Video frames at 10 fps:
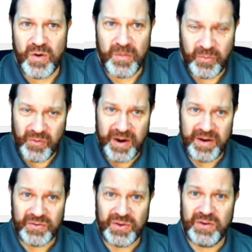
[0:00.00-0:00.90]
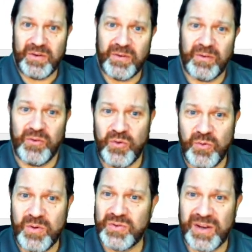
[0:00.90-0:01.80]
upgrade is going to do
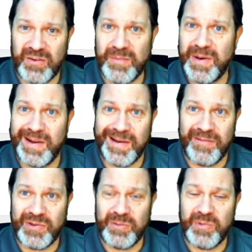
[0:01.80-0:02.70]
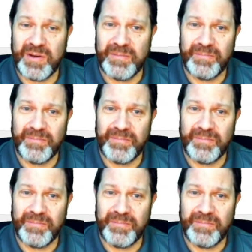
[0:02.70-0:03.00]
is going to eliminate FTP